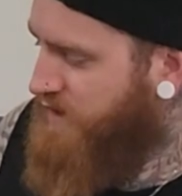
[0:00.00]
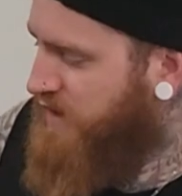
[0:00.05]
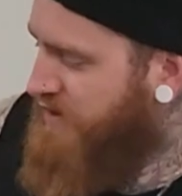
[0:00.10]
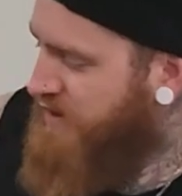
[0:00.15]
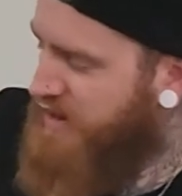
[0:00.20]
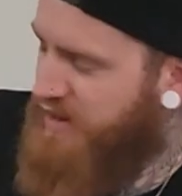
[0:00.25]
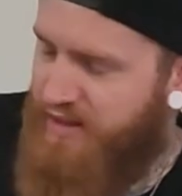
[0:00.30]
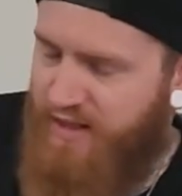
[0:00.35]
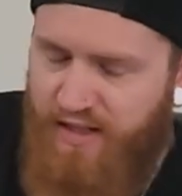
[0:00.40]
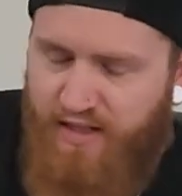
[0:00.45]

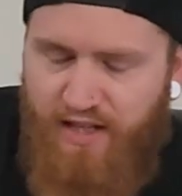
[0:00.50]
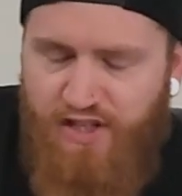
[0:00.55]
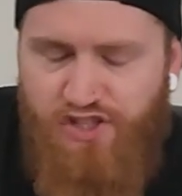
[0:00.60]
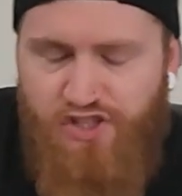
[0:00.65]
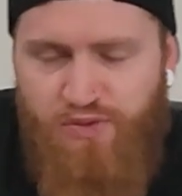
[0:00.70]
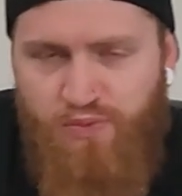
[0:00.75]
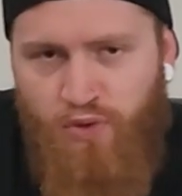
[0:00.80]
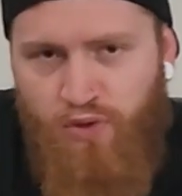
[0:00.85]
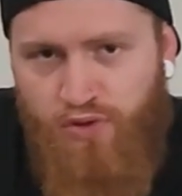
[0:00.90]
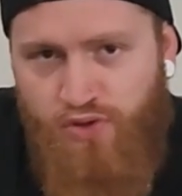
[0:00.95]
think I need to get a
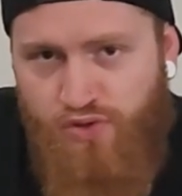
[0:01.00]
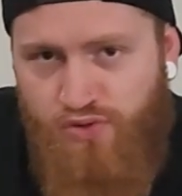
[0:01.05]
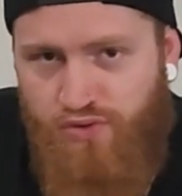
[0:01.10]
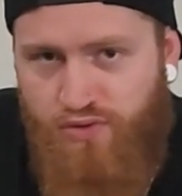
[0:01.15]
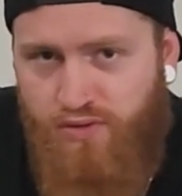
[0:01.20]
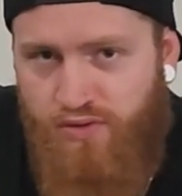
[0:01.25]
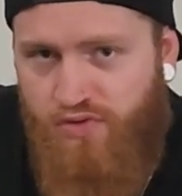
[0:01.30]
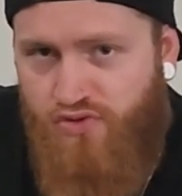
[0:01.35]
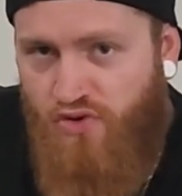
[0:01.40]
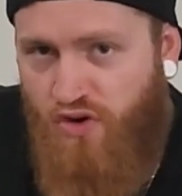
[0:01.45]
smaller
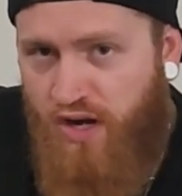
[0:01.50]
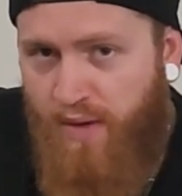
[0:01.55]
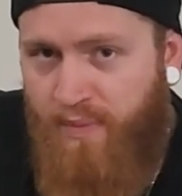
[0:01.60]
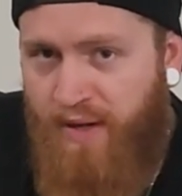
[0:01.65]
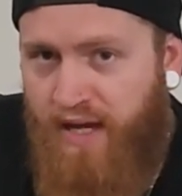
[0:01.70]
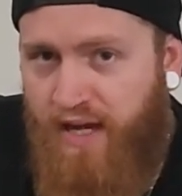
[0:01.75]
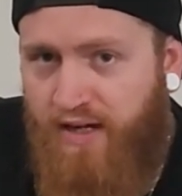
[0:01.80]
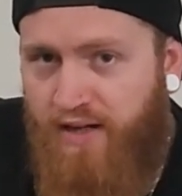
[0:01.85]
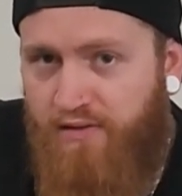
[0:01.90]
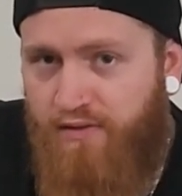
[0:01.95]
dry
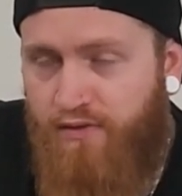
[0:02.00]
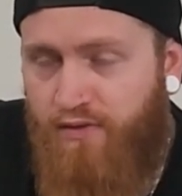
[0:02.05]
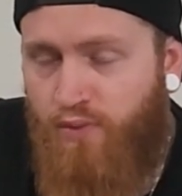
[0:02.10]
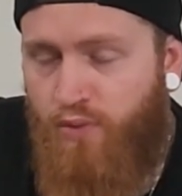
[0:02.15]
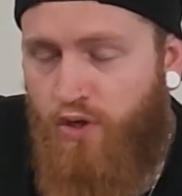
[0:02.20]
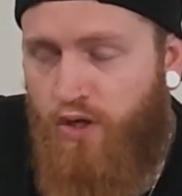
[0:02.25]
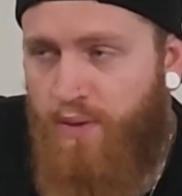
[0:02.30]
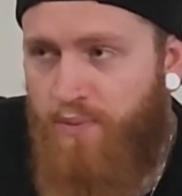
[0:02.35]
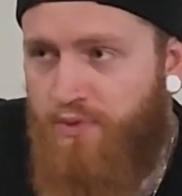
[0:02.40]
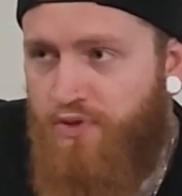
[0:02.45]
bag for
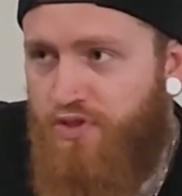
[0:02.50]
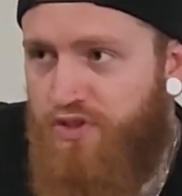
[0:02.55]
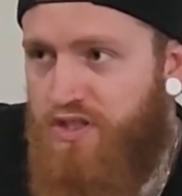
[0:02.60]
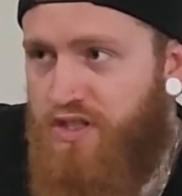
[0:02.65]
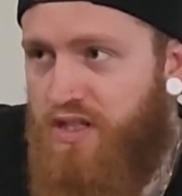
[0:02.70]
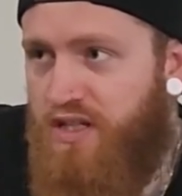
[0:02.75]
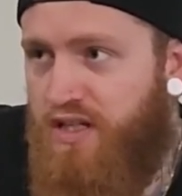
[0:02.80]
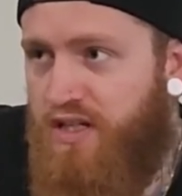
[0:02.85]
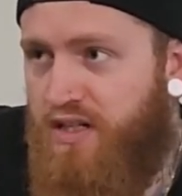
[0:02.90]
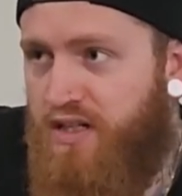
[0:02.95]
what I'm
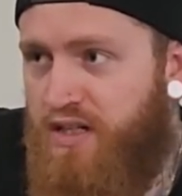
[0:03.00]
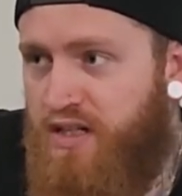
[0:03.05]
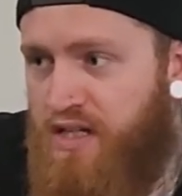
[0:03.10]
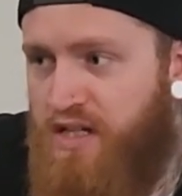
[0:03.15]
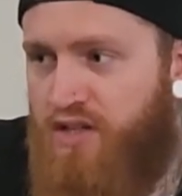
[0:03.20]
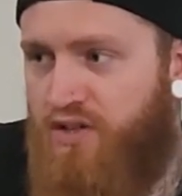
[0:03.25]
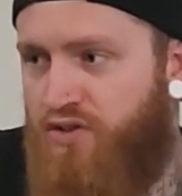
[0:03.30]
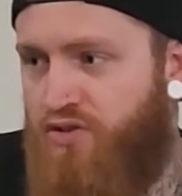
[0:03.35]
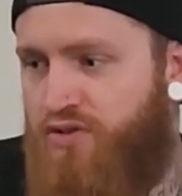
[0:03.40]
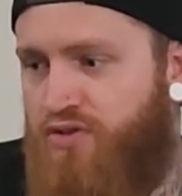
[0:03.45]
using here
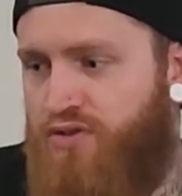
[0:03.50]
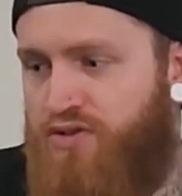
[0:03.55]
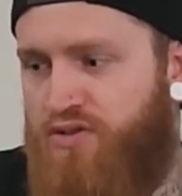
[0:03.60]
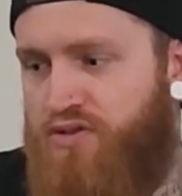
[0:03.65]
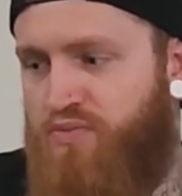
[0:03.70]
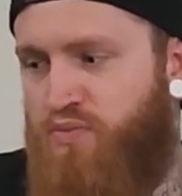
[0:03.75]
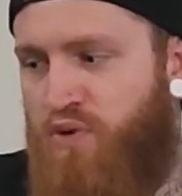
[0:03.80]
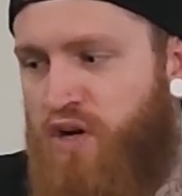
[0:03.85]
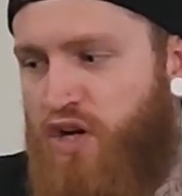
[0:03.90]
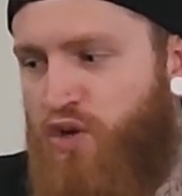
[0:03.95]

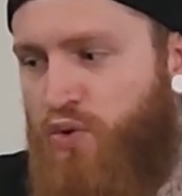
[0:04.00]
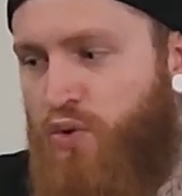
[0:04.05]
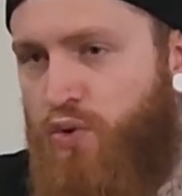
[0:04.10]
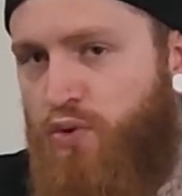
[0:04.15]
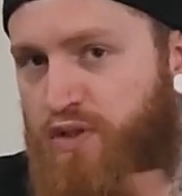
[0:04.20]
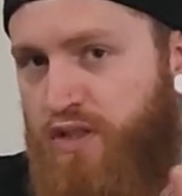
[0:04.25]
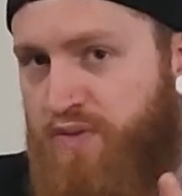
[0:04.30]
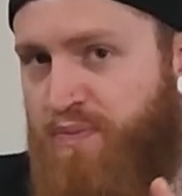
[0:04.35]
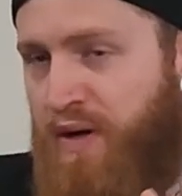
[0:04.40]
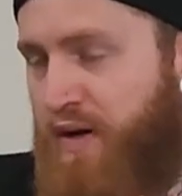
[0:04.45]
because my
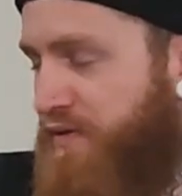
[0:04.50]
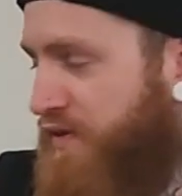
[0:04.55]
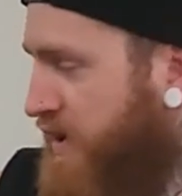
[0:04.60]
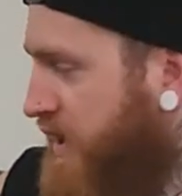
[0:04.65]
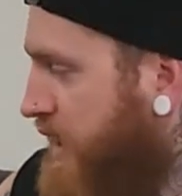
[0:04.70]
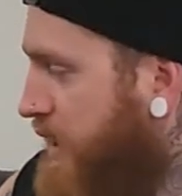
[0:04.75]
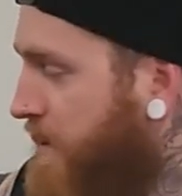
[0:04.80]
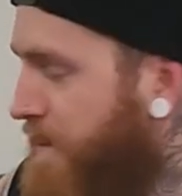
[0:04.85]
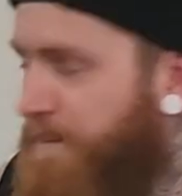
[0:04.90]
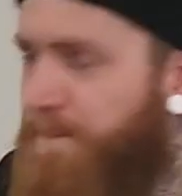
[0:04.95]
quilt is
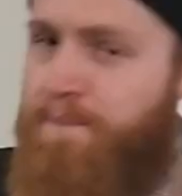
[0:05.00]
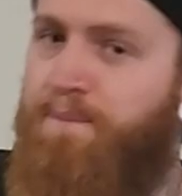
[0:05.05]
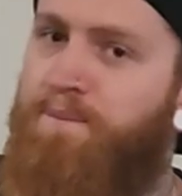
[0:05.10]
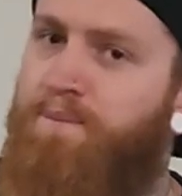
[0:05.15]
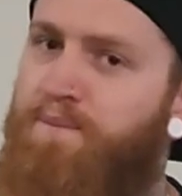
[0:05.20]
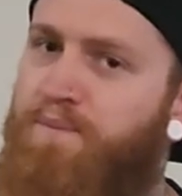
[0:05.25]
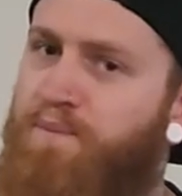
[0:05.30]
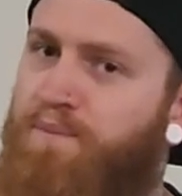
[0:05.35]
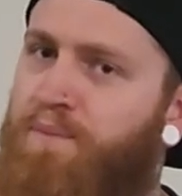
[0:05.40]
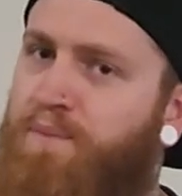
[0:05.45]
puffing out.
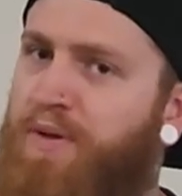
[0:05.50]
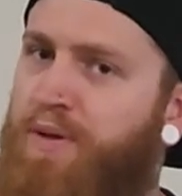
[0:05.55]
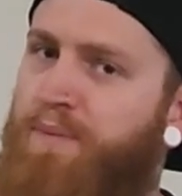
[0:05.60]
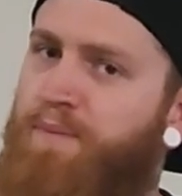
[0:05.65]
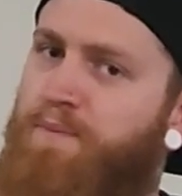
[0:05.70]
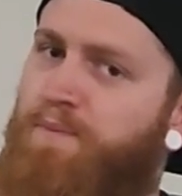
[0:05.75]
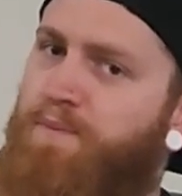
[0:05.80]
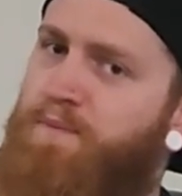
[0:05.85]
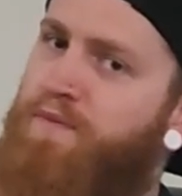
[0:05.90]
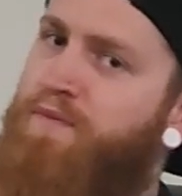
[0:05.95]
But
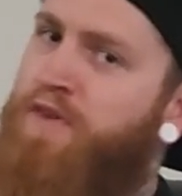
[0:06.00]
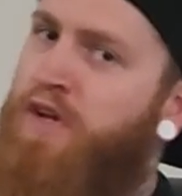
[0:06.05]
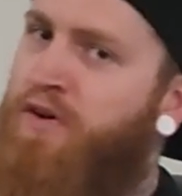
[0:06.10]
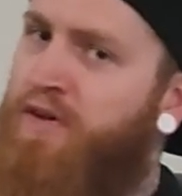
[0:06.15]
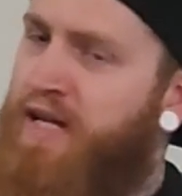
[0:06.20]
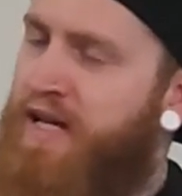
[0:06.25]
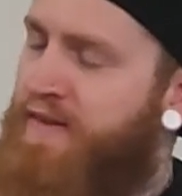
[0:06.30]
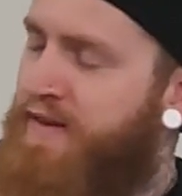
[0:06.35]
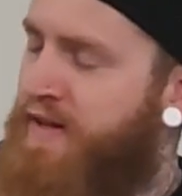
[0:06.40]
I'll get